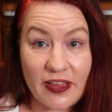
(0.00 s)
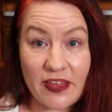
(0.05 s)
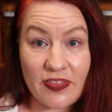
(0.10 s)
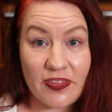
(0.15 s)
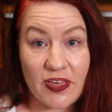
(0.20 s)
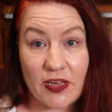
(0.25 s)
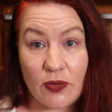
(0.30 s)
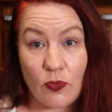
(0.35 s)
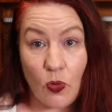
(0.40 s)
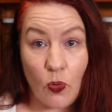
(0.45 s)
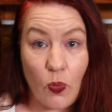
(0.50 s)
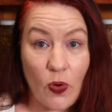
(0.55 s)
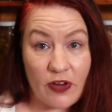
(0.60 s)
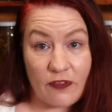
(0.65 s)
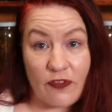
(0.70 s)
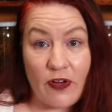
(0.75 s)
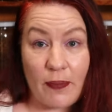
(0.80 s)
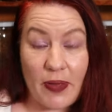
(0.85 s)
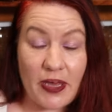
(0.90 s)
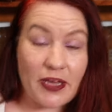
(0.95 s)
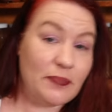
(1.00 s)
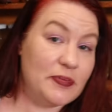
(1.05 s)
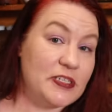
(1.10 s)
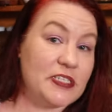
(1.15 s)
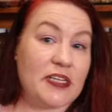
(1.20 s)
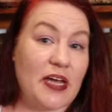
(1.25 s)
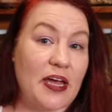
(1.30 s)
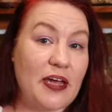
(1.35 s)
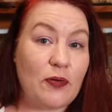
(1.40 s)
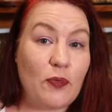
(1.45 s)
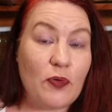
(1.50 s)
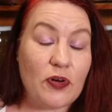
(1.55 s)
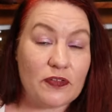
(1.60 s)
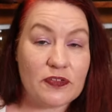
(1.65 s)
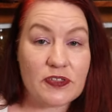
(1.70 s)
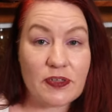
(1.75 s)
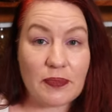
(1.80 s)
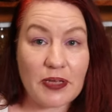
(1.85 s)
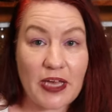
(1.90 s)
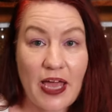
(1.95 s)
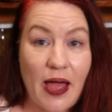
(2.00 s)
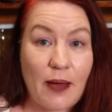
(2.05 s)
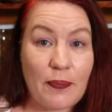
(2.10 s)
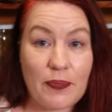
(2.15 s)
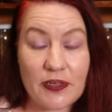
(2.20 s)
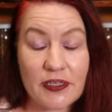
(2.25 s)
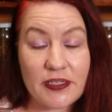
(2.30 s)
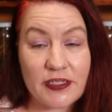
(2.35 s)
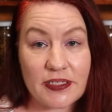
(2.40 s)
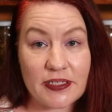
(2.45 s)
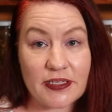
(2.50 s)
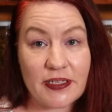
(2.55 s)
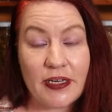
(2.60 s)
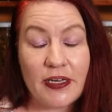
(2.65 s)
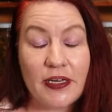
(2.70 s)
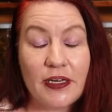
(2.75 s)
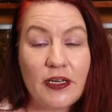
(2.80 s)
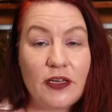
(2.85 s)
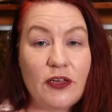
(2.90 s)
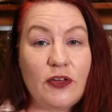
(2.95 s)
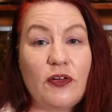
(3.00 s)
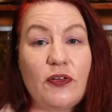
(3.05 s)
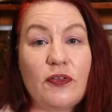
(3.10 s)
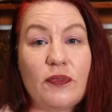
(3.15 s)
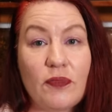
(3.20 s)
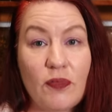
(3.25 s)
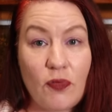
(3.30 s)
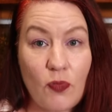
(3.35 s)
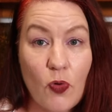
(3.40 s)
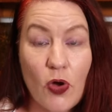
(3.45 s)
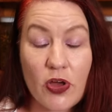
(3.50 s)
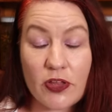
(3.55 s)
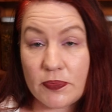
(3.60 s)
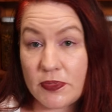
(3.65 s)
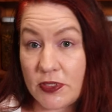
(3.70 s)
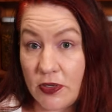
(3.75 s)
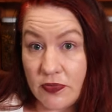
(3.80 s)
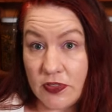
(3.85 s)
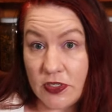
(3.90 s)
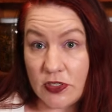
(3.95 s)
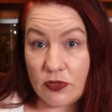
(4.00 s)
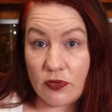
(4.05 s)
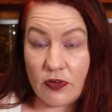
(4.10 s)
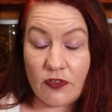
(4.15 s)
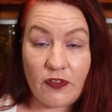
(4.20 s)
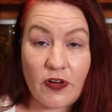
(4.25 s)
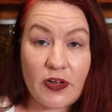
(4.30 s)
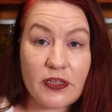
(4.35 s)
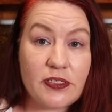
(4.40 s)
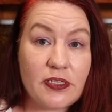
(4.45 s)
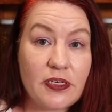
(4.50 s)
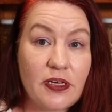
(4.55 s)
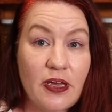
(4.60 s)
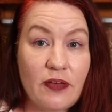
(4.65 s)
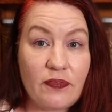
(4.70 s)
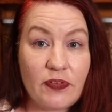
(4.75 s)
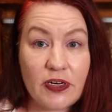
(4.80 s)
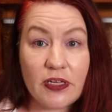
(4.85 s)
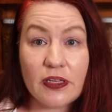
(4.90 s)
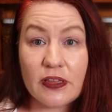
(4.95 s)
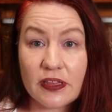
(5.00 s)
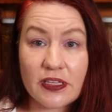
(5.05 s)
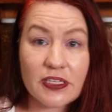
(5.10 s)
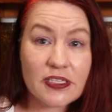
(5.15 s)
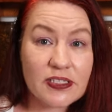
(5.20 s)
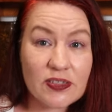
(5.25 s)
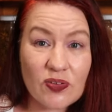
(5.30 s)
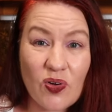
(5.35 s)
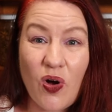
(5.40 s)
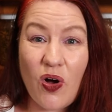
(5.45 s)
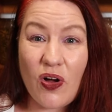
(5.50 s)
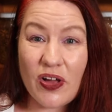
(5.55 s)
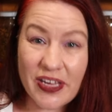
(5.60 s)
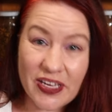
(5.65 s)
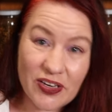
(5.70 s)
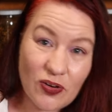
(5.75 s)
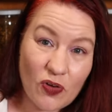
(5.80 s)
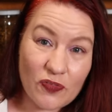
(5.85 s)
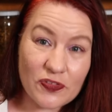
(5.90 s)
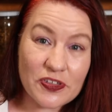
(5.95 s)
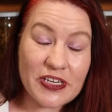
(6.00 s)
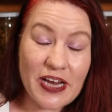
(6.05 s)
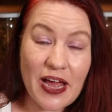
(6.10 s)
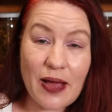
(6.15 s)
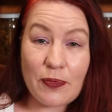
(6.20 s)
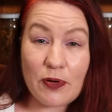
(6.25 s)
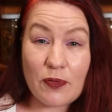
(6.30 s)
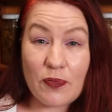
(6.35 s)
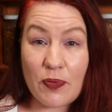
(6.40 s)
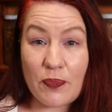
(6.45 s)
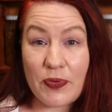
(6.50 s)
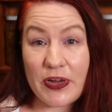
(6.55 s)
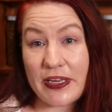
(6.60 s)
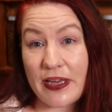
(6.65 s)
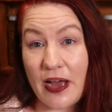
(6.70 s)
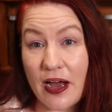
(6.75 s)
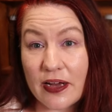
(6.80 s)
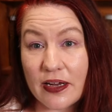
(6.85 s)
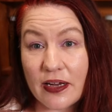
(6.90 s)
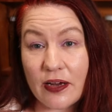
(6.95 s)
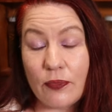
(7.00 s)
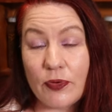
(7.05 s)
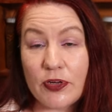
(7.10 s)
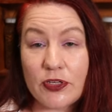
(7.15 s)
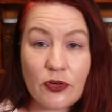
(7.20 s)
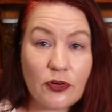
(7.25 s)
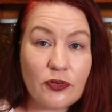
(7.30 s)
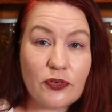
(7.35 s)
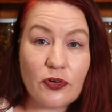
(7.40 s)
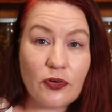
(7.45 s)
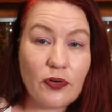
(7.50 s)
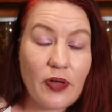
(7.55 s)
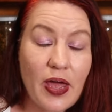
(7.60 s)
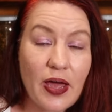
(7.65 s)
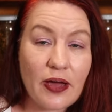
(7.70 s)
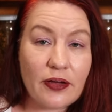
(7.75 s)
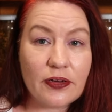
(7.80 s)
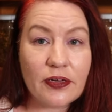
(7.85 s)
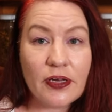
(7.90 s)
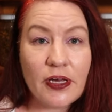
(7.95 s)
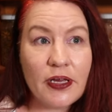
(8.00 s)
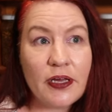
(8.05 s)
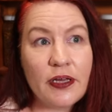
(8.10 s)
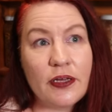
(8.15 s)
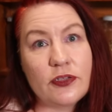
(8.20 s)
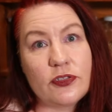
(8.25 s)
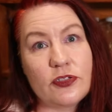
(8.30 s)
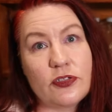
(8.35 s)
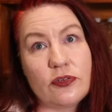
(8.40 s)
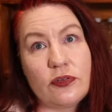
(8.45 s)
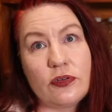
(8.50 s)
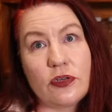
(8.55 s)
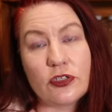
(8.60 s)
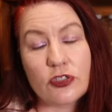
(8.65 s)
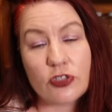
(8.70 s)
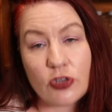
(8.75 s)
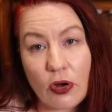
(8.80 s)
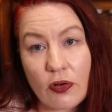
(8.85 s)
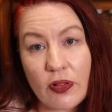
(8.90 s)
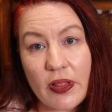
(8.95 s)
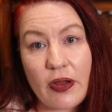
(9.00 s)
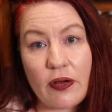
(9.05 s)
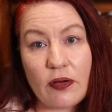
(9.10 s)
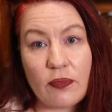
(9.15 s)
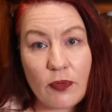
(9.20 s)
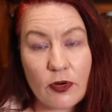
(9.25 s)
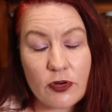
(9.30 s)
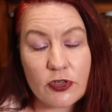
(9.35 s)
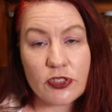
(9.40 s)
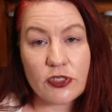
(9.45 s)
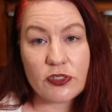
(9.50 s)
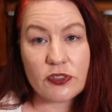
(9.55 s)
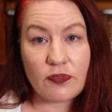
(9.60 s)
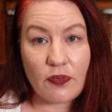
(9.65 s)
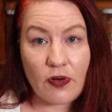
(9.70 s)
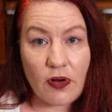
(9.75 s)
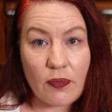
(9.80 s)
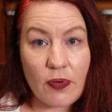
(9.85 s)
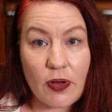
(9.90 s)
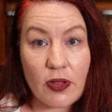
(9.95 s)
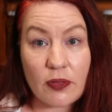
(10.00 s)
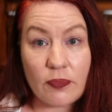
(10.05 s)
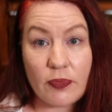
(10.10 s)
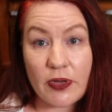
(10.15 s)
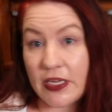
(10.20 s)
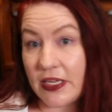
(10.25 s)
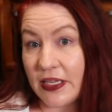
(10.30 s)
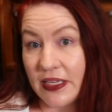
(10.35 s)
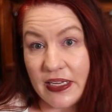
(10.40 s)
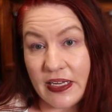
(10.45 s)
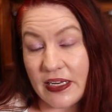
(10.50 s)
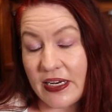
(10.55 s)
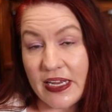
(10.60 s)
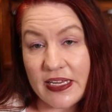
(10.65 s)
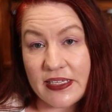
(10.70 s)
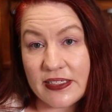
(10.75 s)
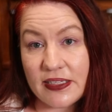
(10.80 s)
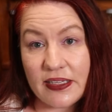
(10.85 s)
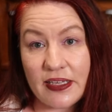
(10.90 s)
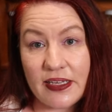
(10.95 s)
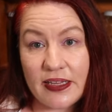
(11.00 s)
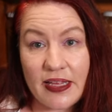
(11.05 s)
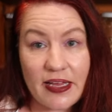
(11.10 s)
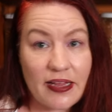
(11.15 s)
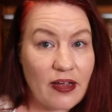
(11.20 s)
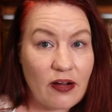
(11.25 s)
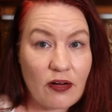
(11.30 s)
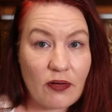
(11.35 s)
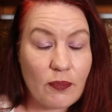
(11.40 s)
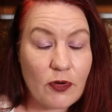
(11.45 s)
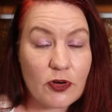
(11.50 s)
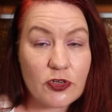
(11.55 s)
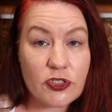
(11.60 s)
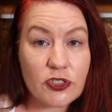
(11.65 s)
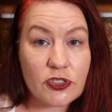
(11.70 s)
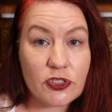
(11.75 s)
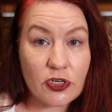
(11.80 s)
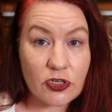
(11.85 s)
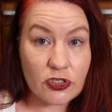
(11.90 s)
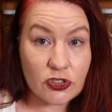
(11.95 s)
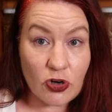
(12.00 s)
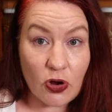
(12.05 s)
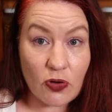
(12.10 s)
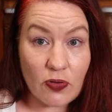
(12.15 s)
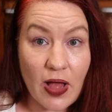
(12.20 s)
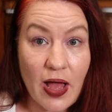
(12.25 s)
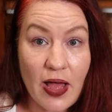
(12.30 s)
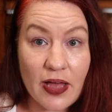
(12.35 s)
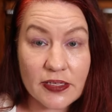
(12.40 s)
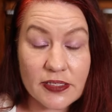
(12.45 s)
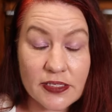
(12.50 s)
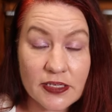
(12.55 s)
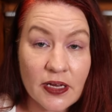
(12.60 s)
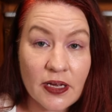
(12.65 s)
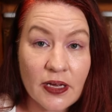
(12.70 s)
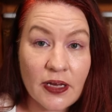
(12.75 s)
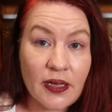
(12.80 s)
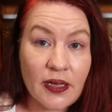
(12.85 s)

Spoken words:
They think, well, what if I make a mistake? What if something happens? And, you know, work themselves into a frenzy even. And this can often happen when we're younger. We don't know how to control our emotions very well, and we can easily let our emotions control us.